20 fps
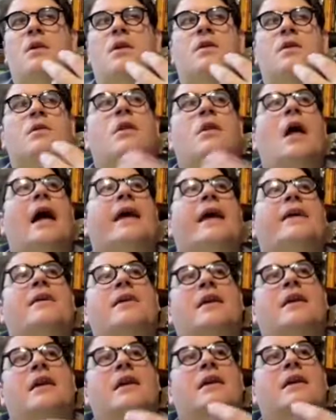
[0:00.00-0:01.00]
like
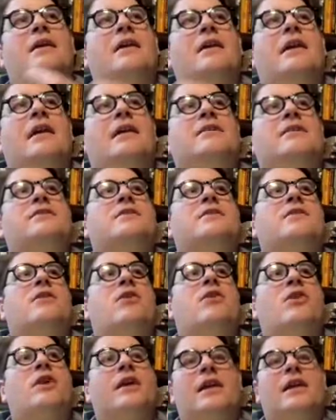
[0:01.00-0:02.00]
he he's
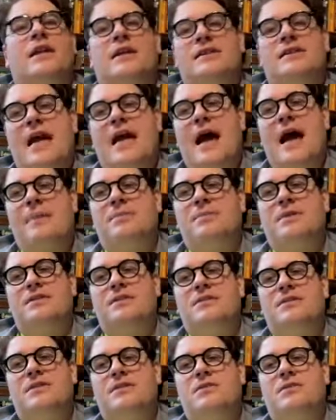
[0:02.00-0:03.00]
learning and
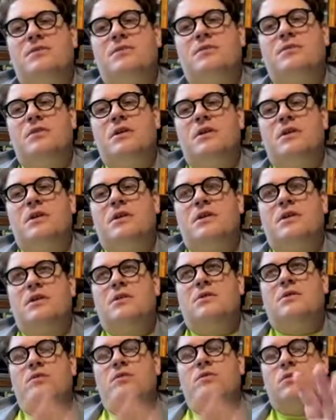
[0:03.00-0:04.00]
adapting to
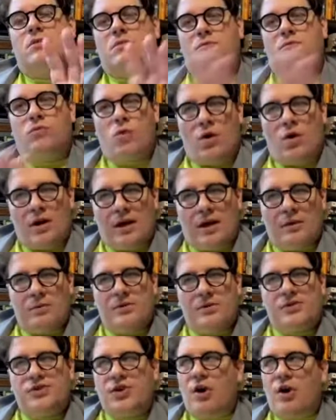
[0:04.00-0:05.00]
working
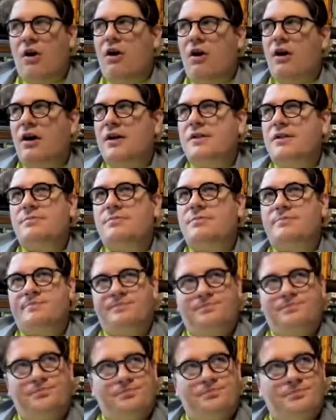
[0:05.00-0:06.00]
with John
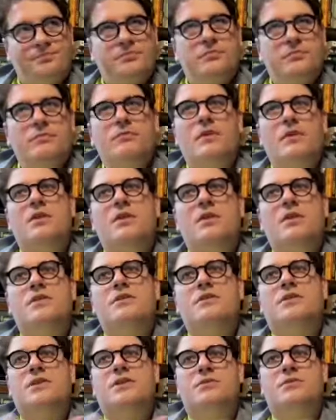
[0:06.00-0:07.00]

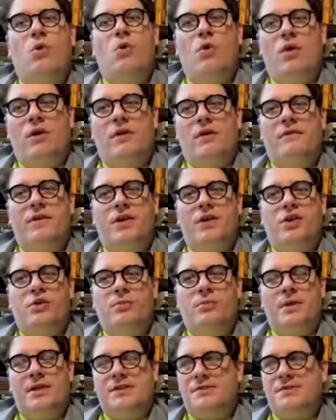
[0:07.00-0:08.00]
to more of a
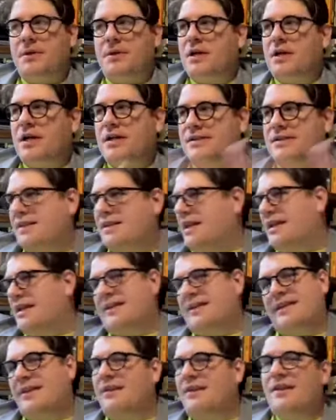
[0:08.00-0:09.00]
human experience. And
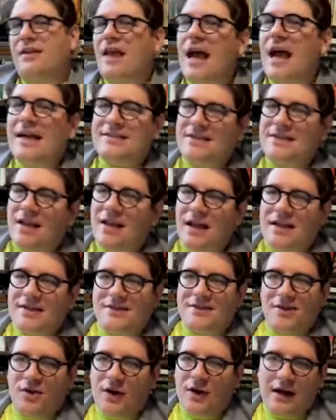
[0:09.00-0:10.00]
like the, the last line
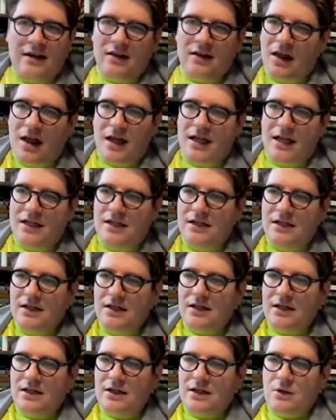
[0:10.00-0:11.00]
is a great line.
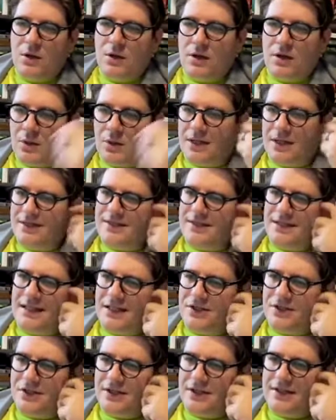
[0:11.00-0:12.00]
What what is it
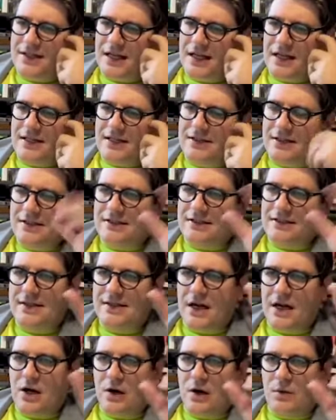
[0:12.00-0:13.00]
that she says? It's
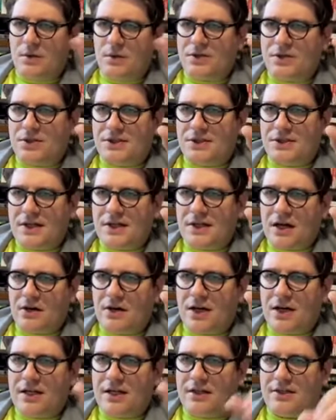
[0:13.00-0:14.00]
Sarah when she's
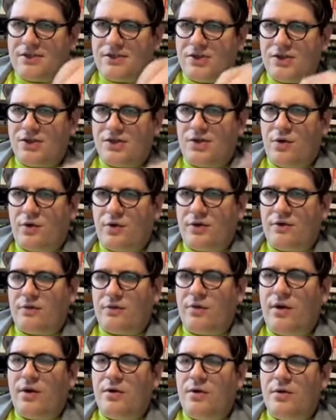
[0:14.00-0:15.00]
narrating and it's just showing the
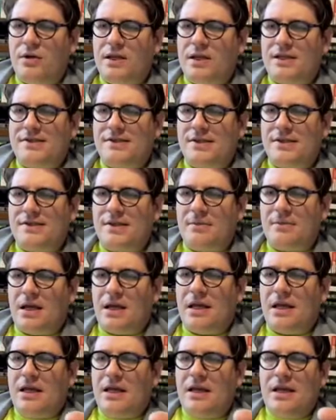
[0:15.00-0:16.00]
road and it says something
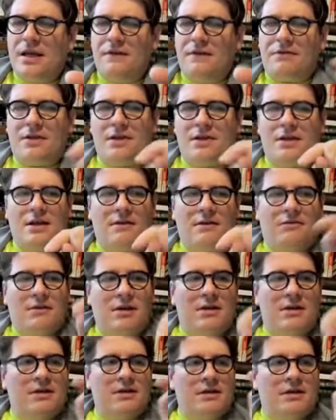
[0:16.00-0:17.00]
like if the if
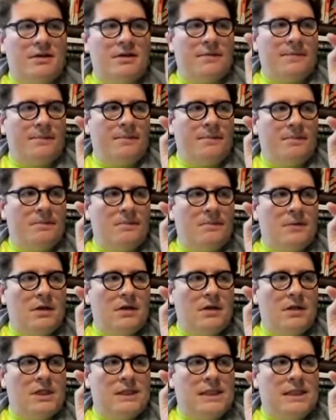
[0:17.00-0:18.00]
the
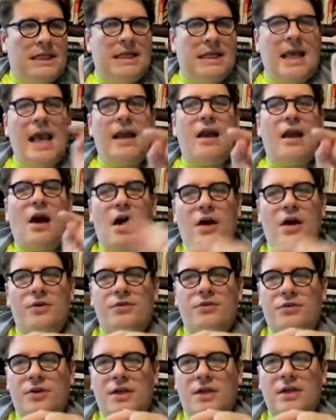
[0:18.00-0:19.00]

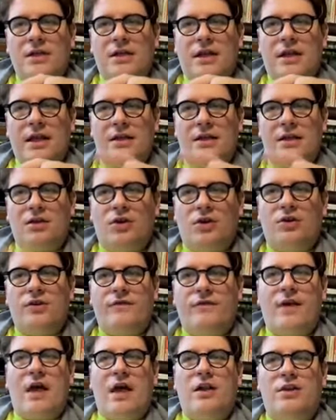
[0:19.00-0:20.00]
T800 can learn
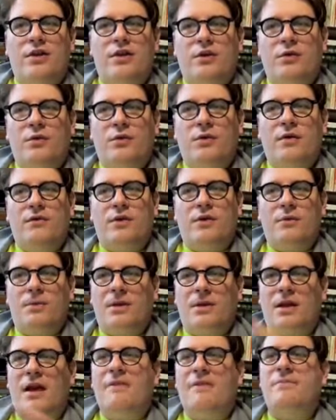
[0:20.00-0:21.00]
the value of
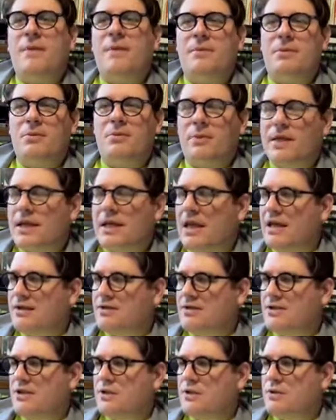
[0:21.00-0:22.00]
human life, maybe we
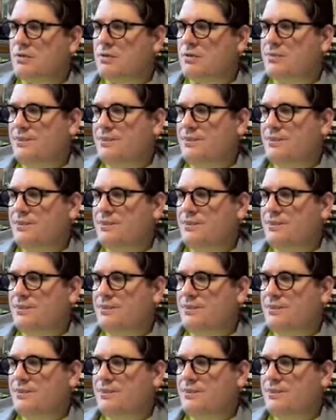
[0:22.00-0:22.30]
can too.